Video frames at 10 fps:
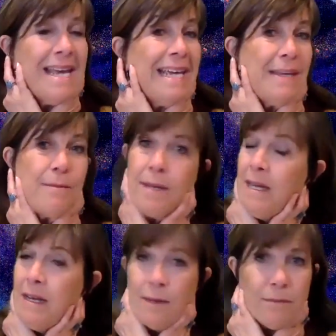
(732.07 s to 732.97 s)
It may
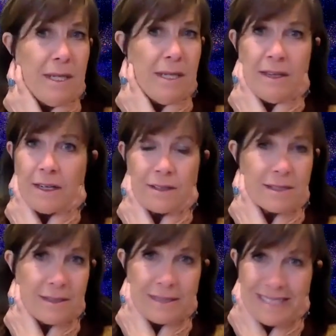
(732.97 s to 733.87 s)
not mean that our
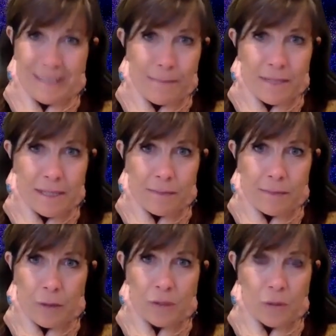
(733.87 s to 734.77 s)
symptom
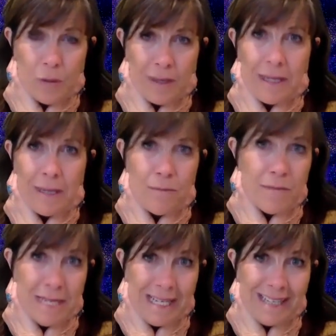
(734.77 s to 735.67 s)
goes away
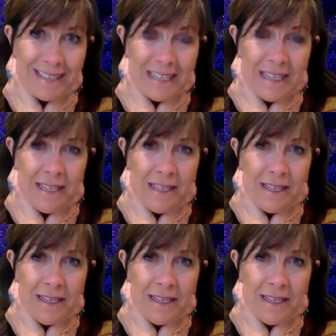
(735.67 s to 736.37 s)
immediately.